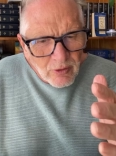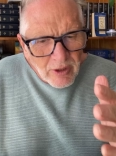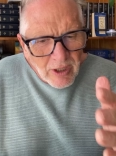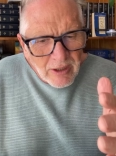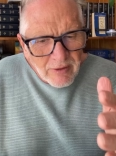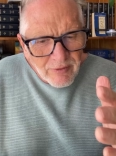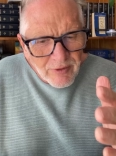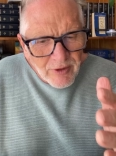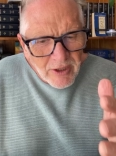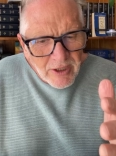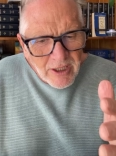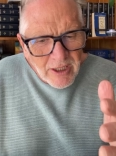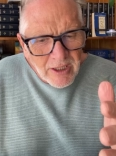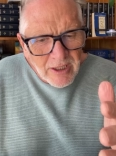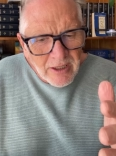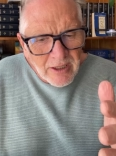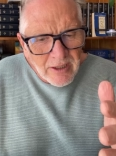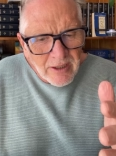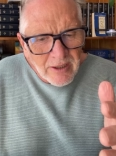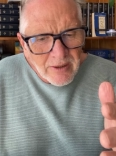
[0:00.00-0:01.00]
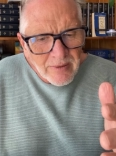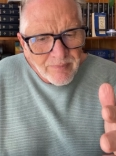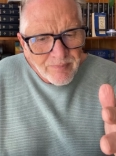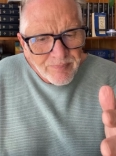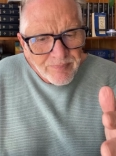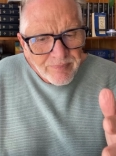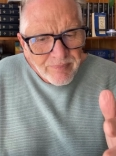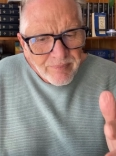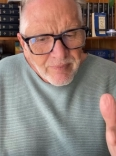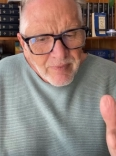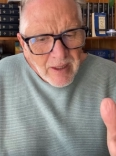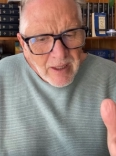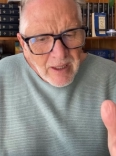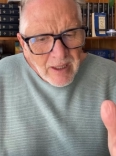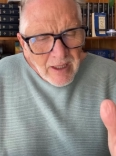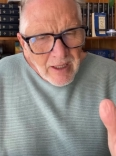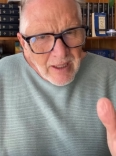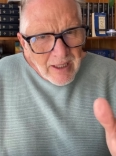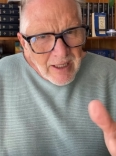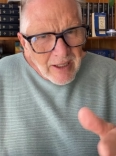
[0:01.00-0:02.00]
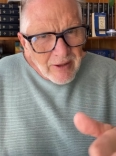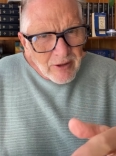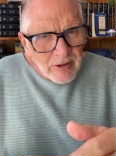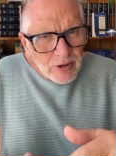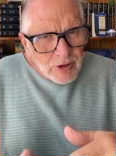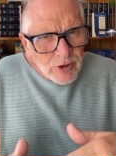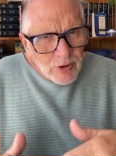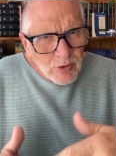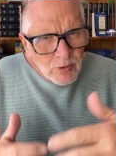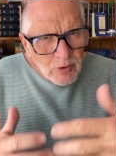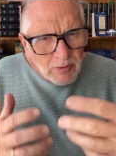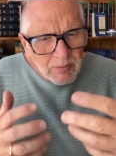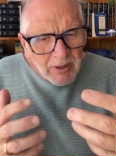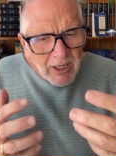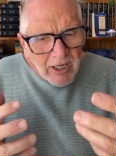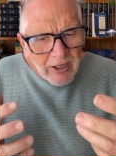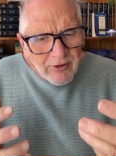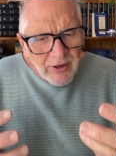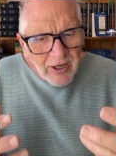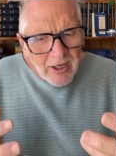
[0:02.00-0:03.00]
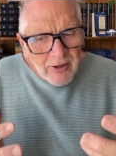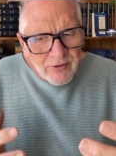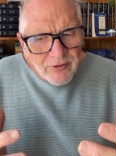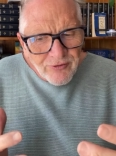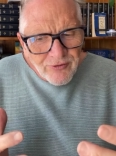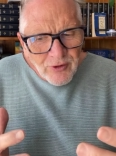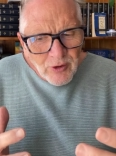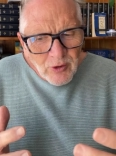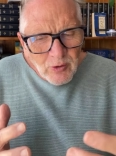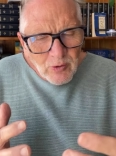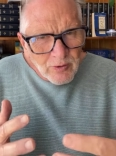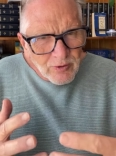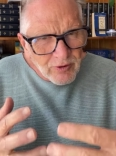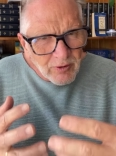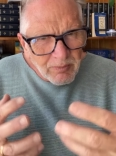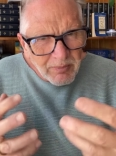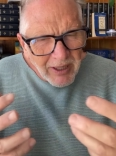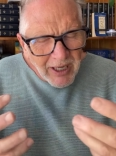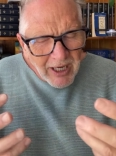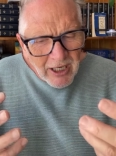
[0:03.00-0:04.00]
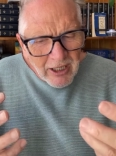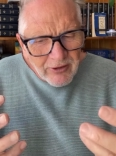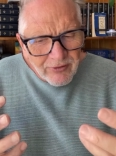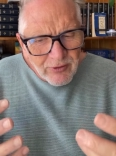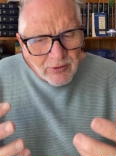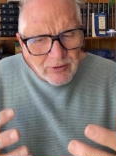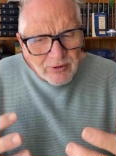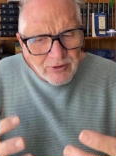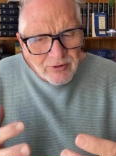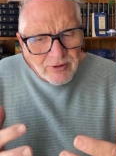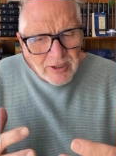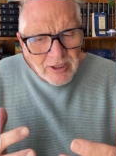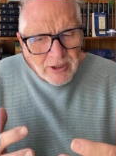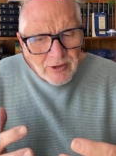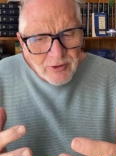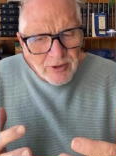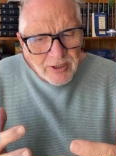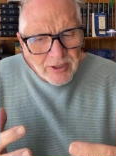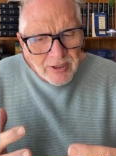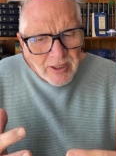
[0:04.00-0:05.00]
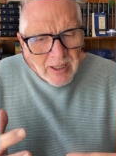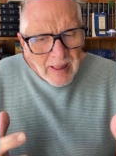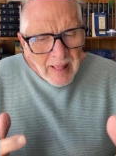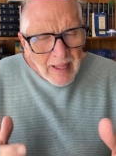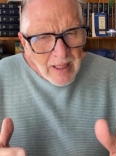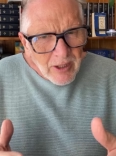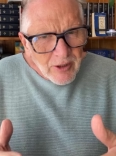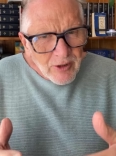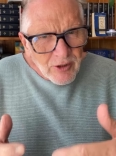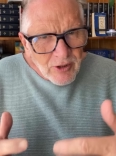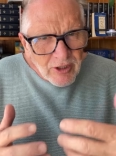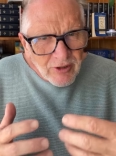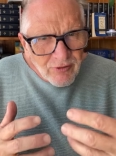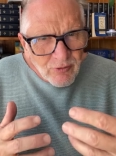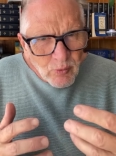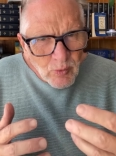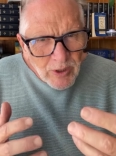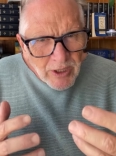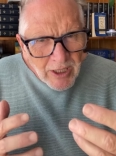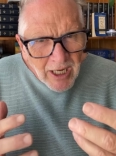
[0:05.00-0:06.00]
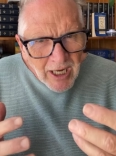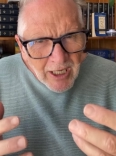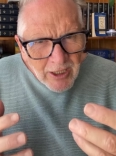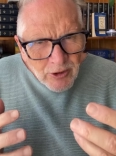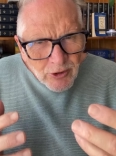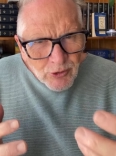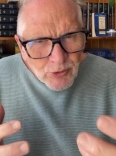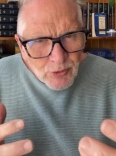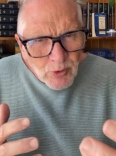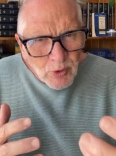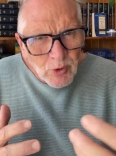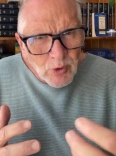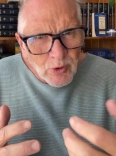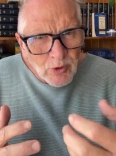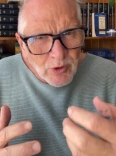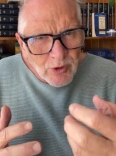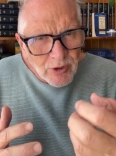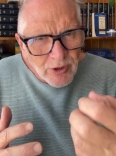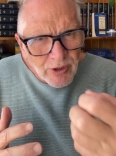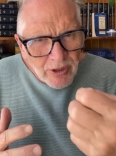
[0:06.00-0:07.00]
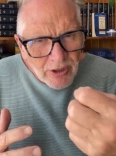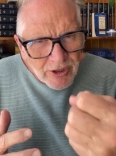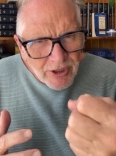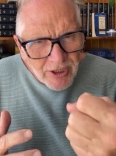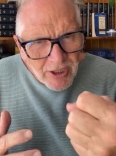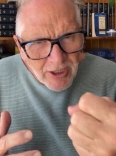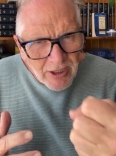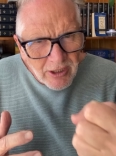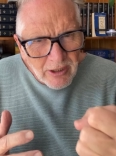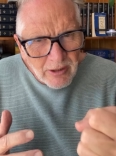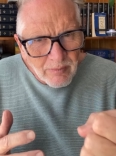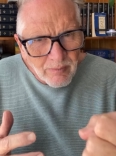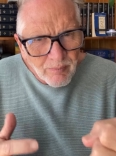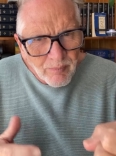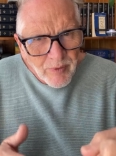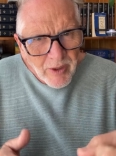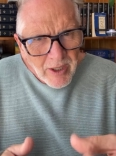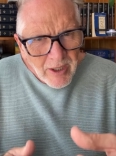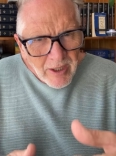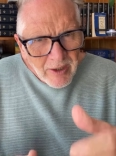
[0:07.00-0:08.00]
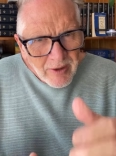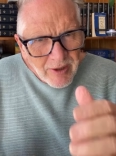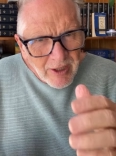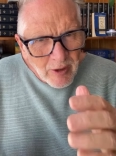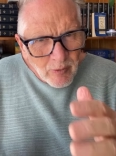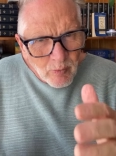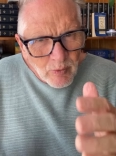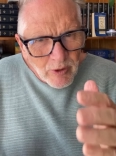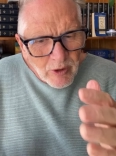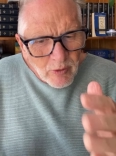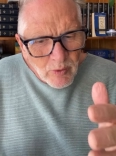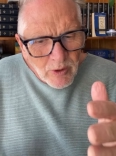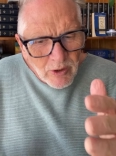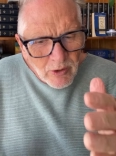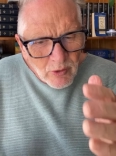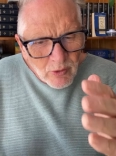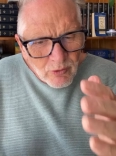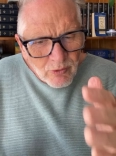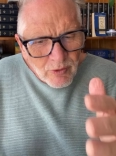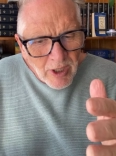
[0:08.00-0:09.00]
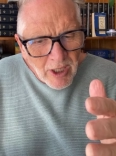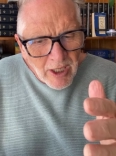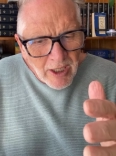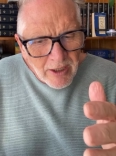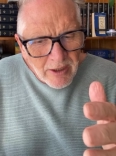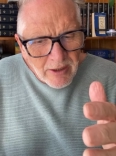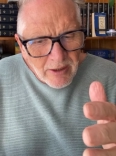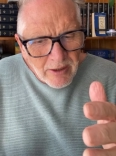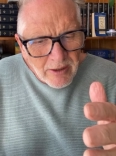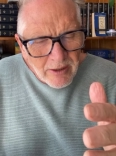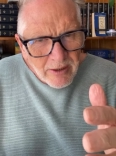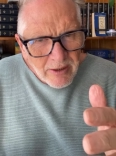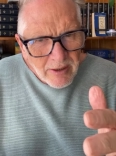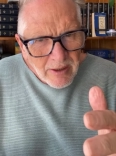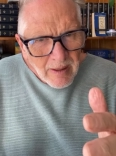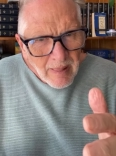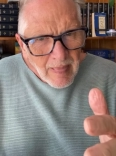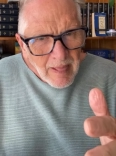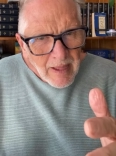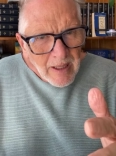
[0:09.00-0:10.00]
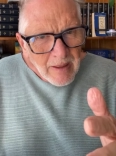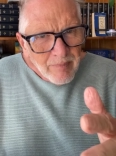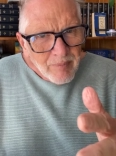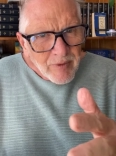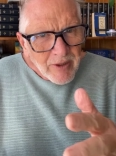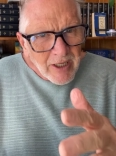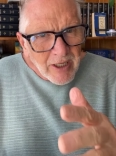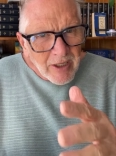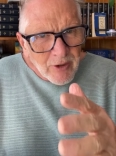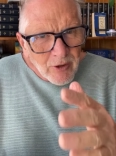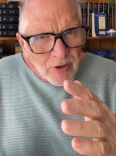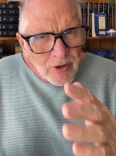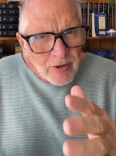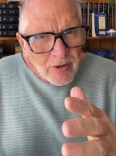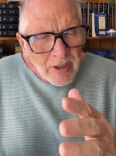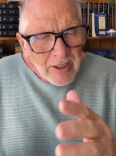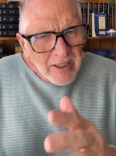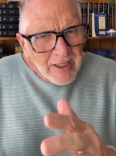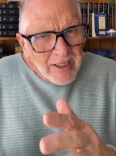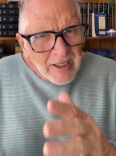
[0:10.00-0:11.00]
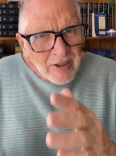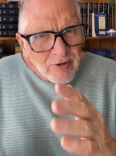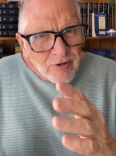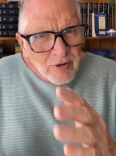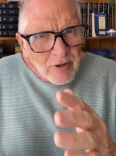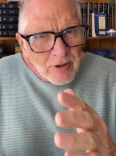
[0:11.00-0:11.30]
with the virgins who also love the king. And the Shulamite unfolds a powerful secret that if we are drawn to him, then we will run.